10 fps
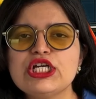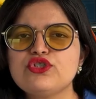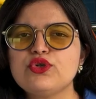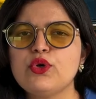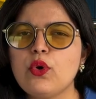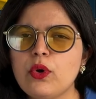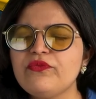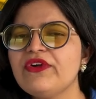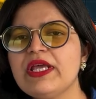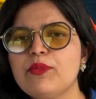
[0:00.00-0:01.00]
should
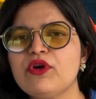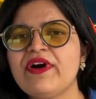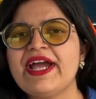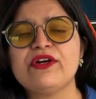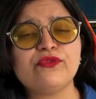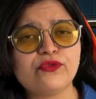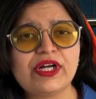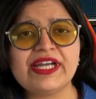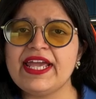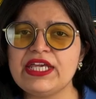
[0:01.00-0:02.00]
hopefully provide a
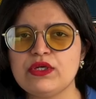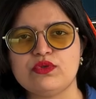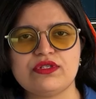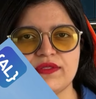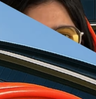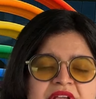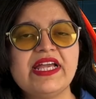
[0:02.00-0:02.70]
full day use.